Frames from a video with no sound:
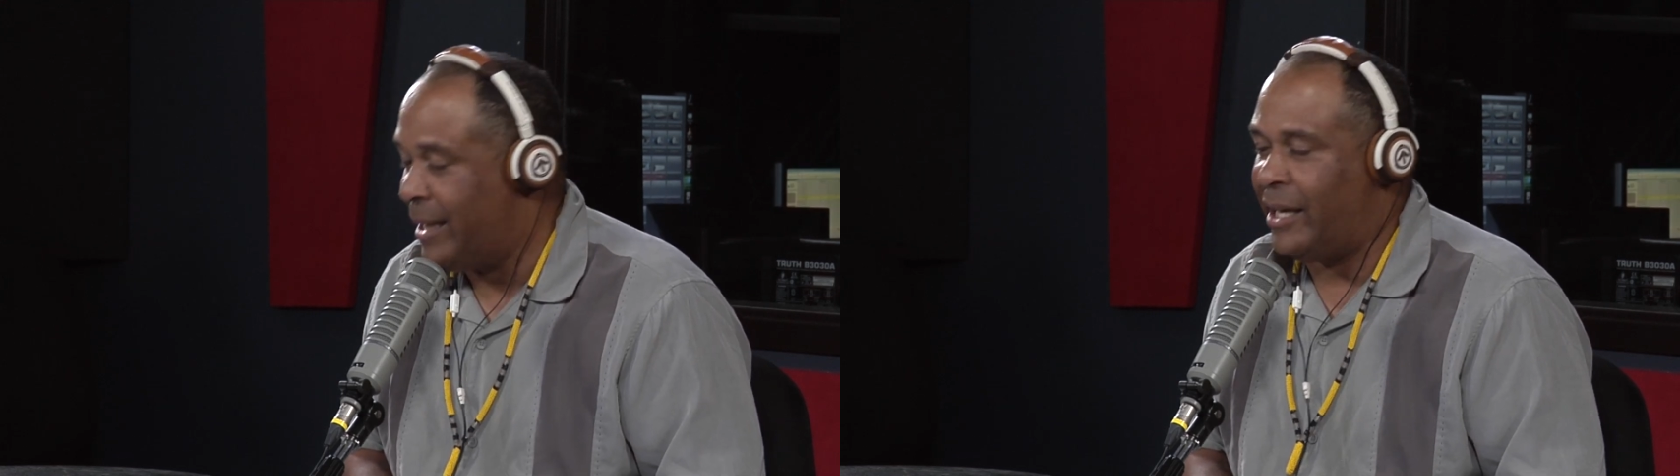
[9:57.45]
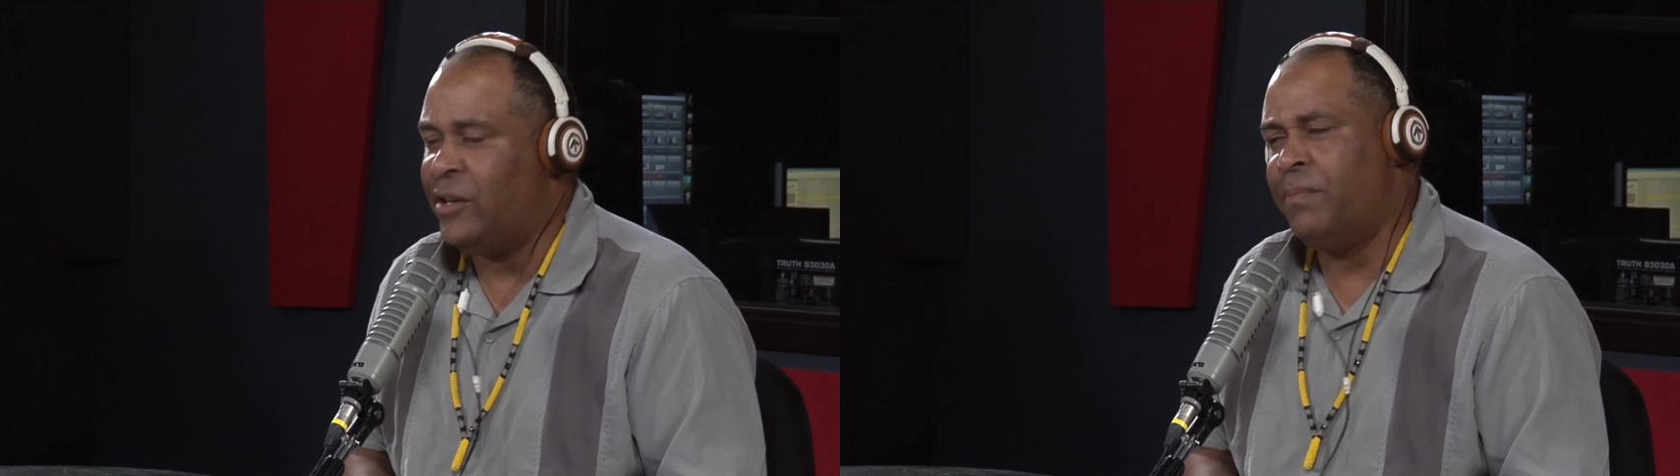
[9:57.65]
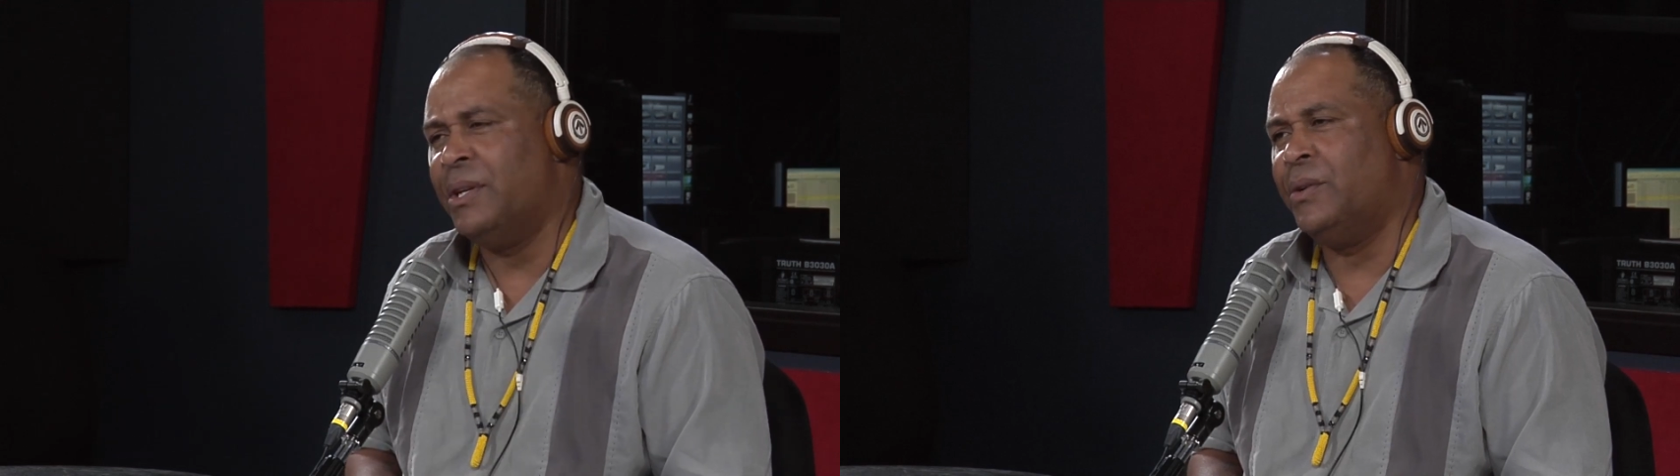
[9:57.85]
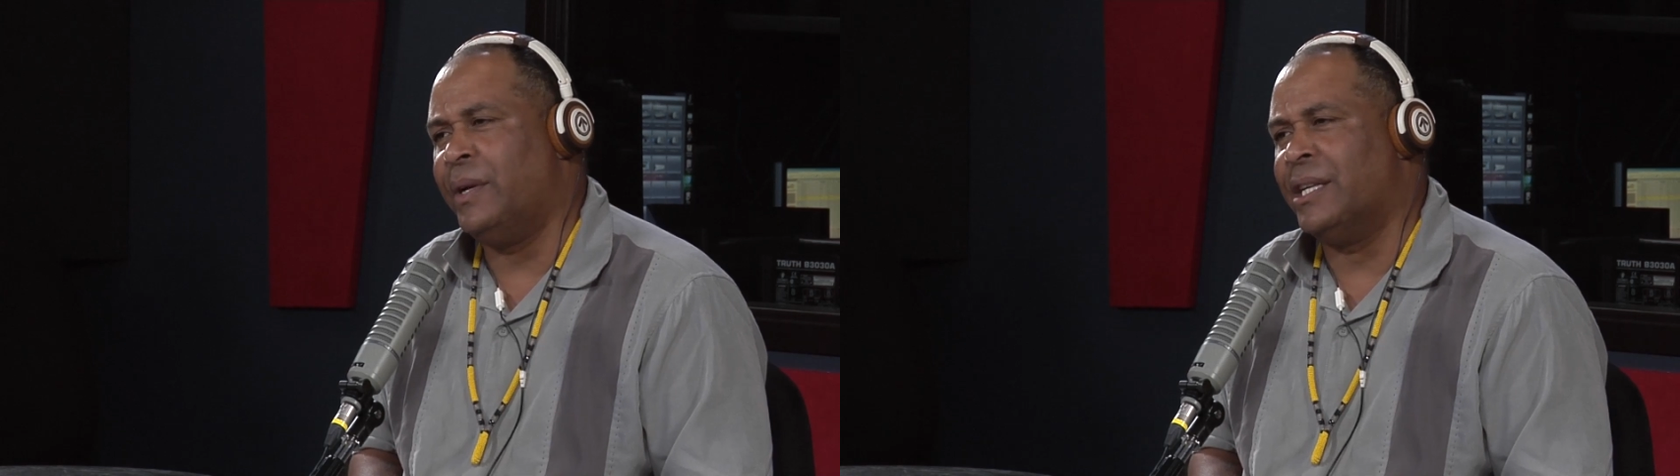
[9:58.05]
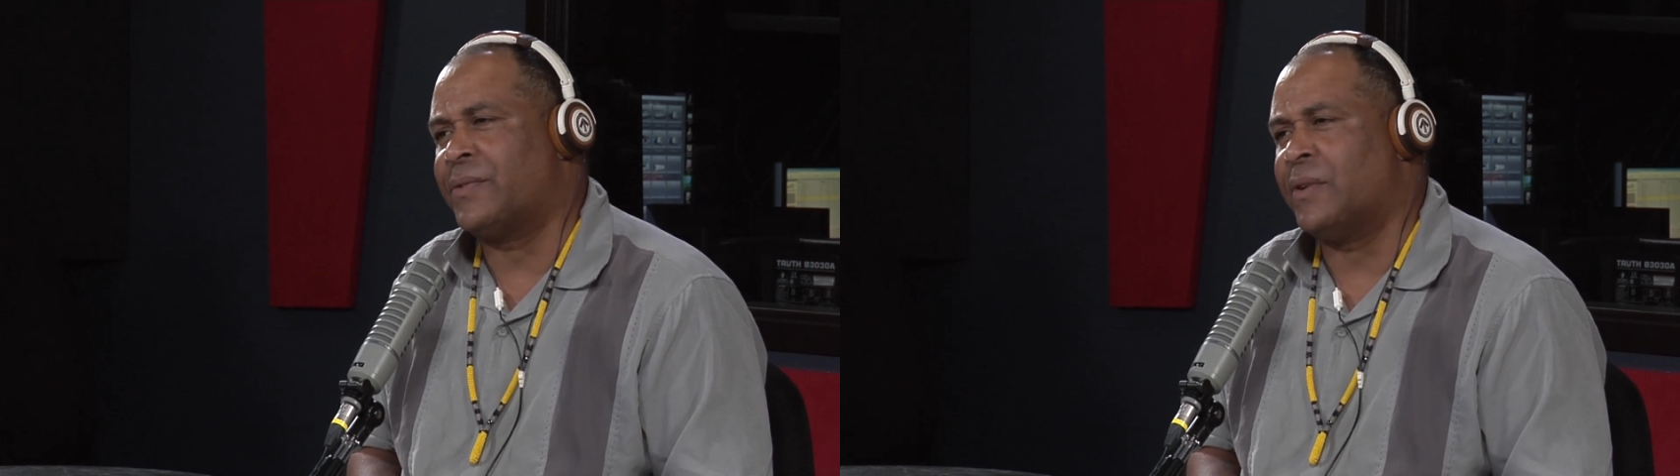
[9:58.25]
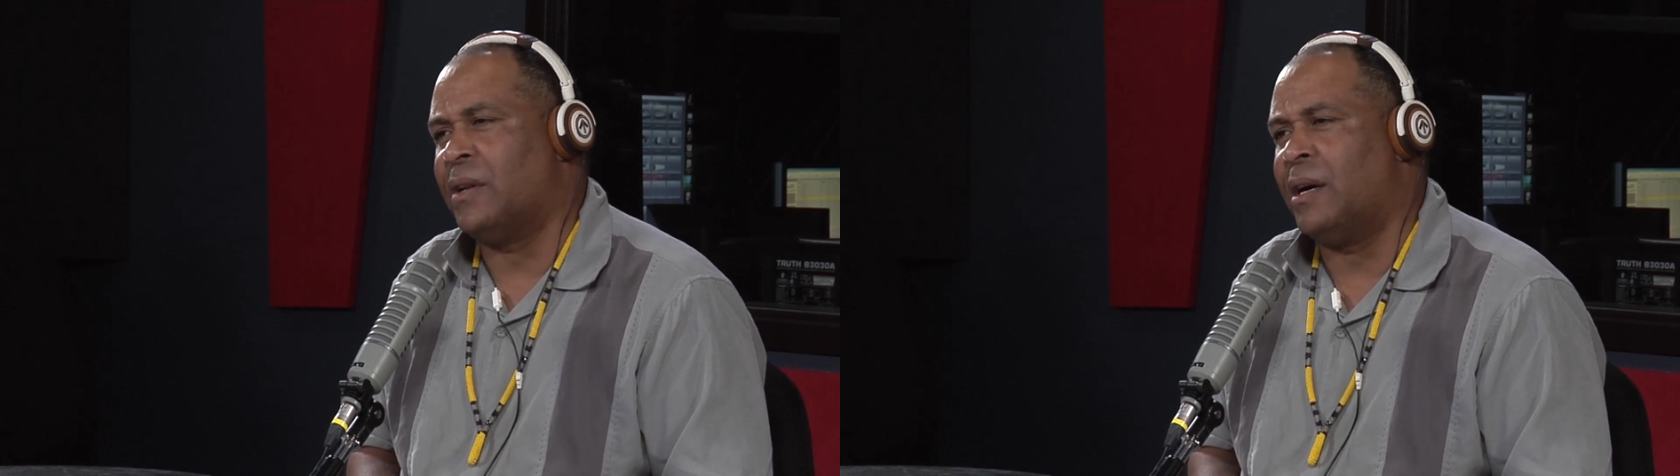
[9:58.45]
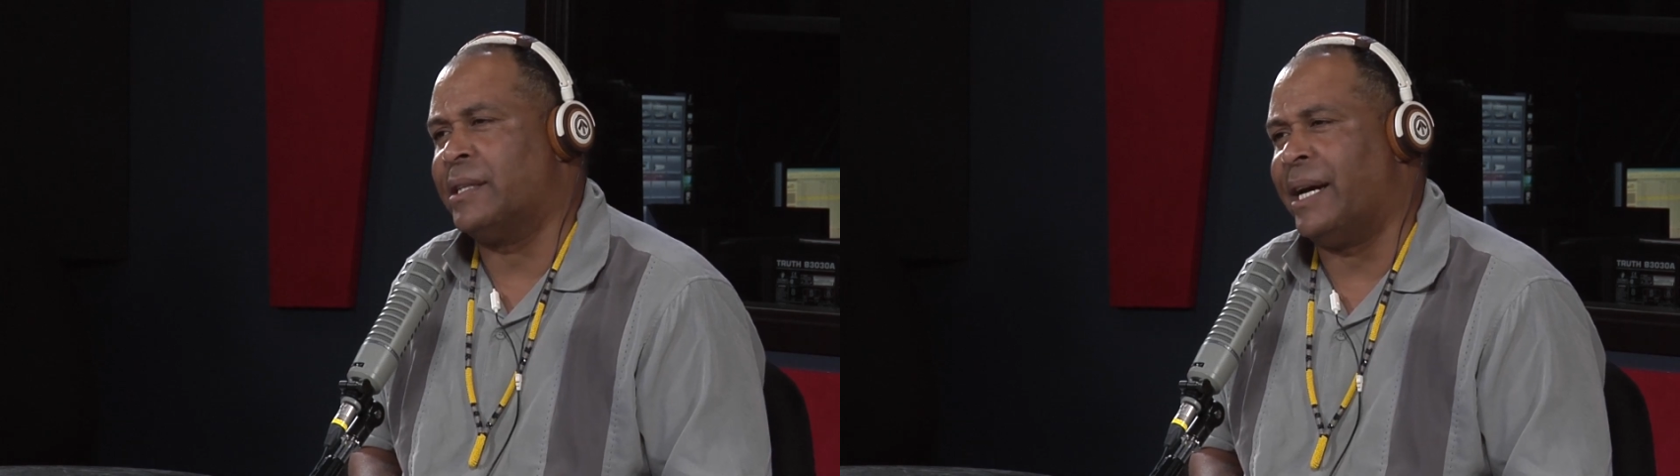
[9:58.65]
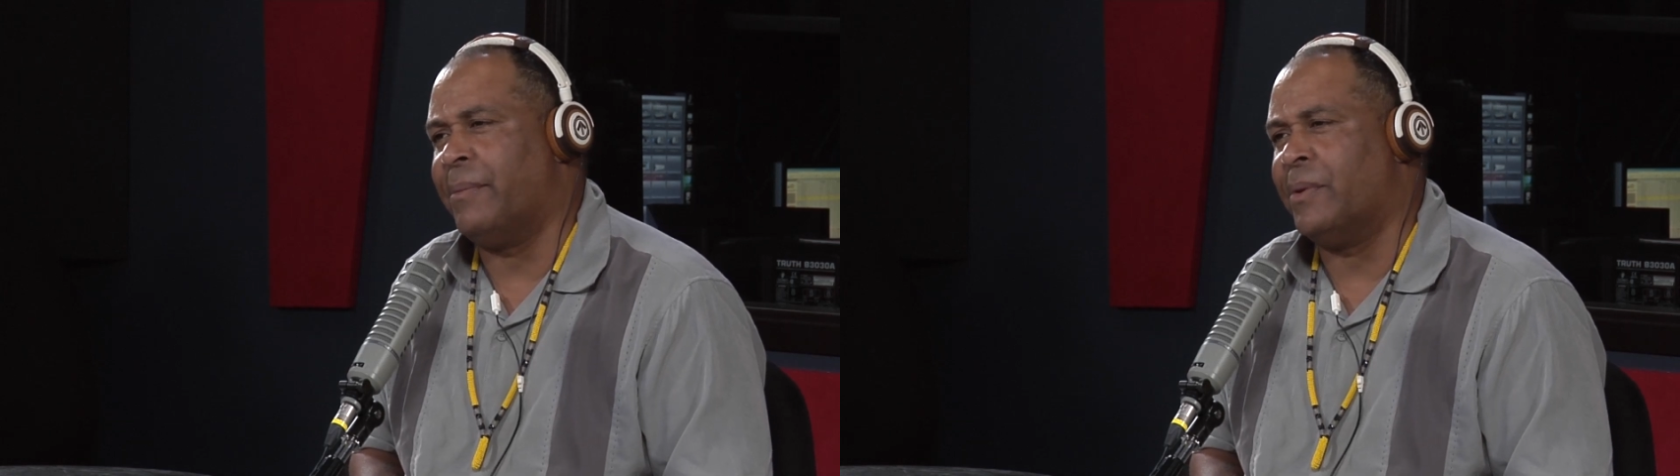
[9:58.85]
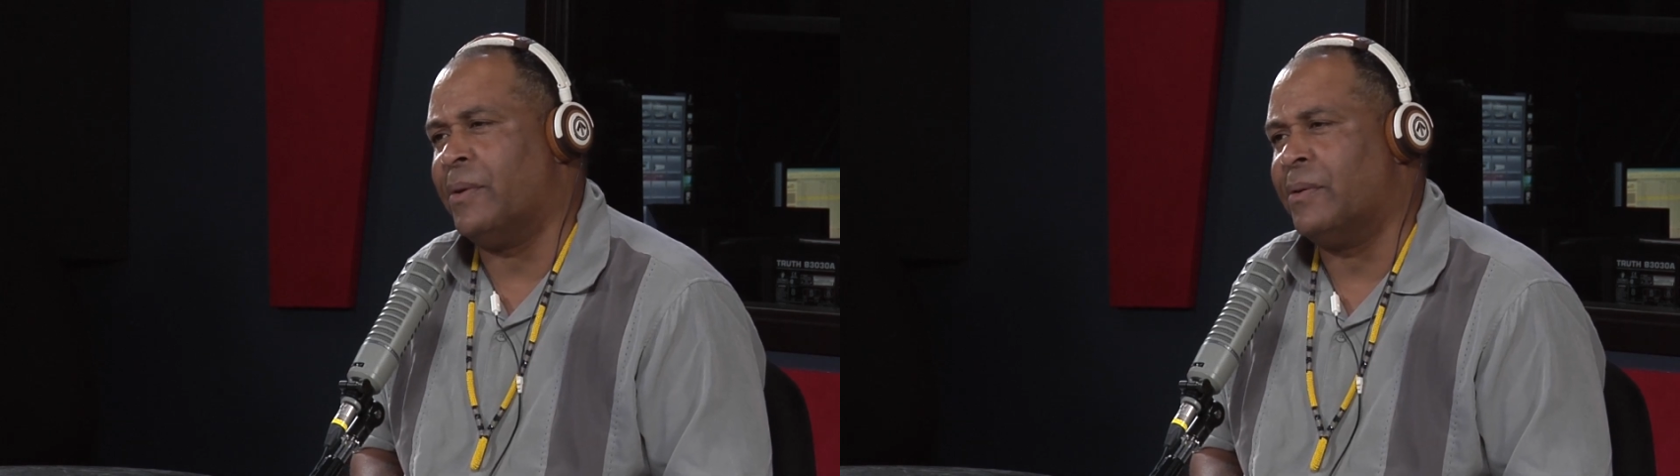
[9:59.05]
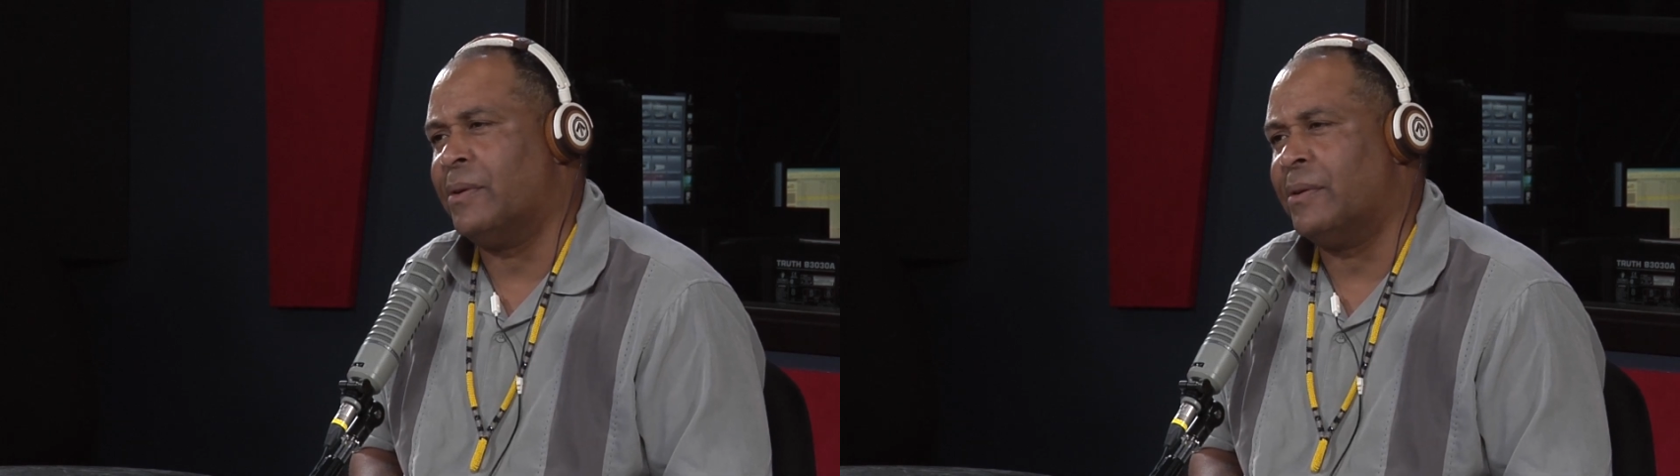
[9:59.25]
Now, you've been doing this for a long time, though.